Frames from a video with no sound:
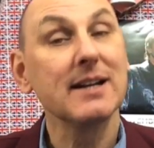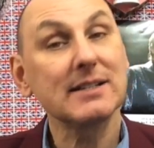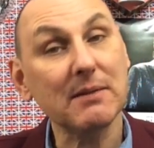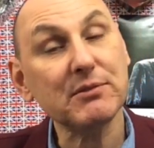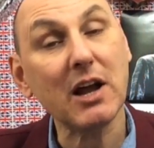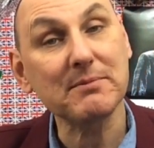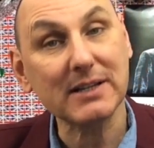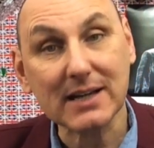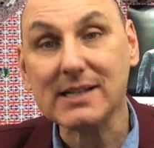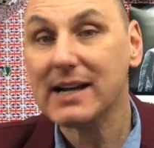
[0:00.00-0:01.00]
Sometimes
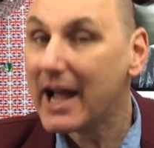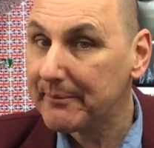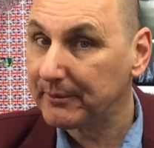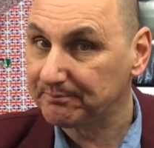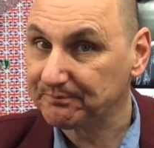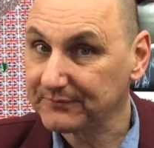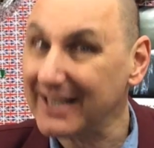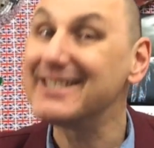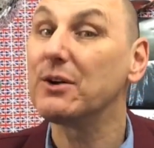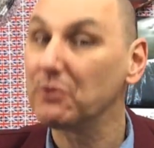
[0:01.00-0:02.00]
it doesn't happen
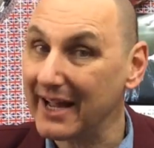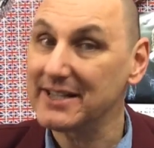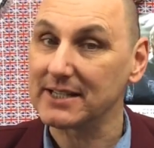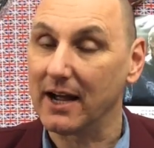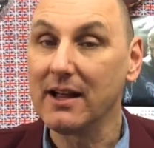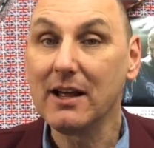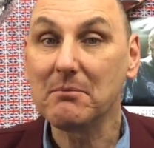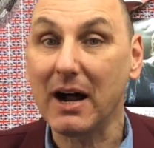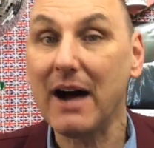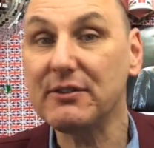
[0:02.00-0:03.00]
until later,
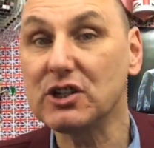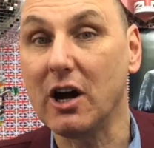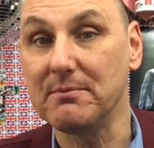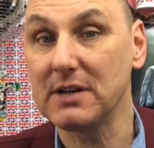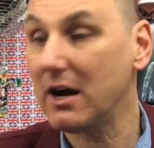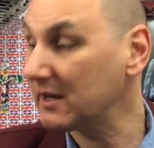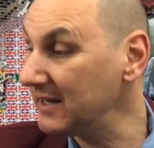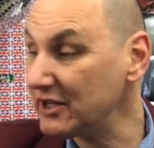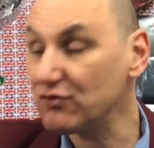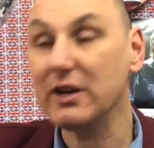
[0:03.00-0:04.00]
but other times I can
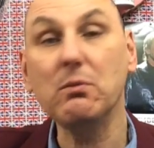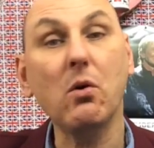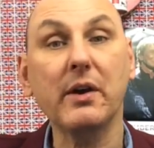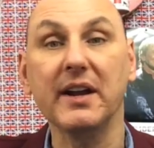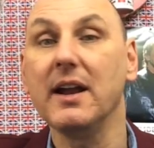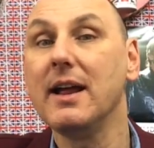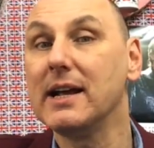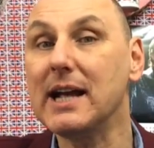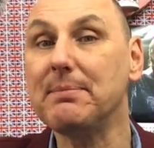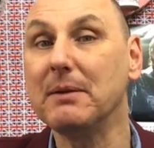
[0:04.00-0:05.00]
literally walk in,
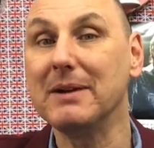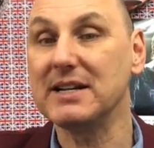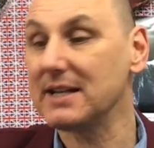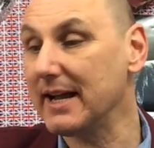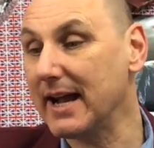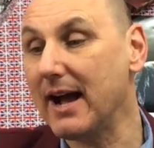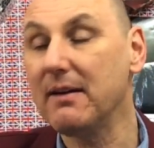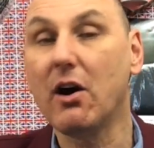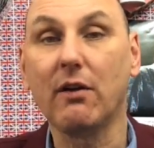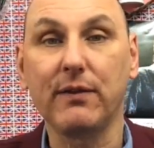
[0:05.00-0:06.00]
a couple of minutes later,
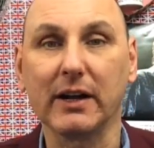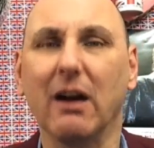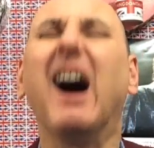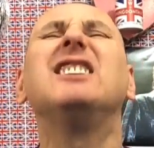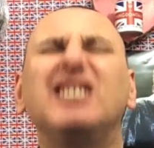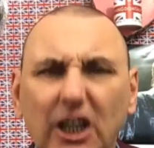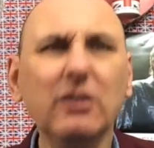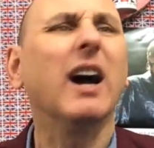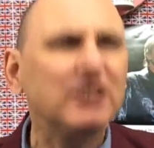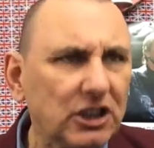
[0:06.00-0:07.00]
off I go.
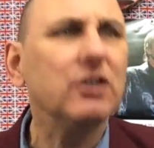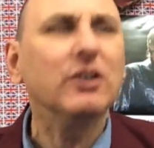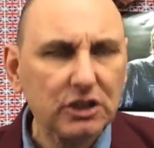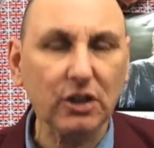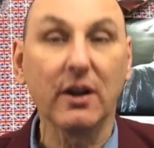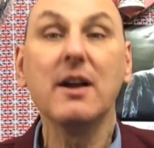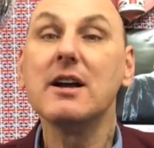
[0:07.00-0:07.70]
Achoo, achoo, achoo.